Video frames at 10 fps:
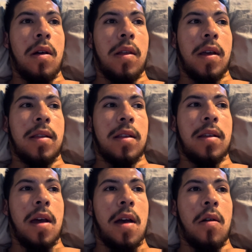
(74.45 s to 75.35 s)
like that's
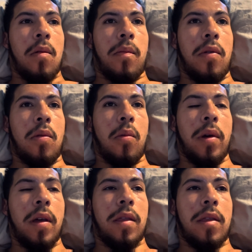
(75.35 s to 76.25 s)
gonna help
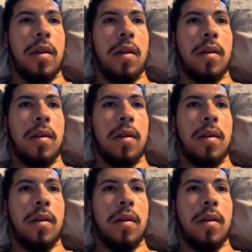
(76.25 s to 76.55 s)
with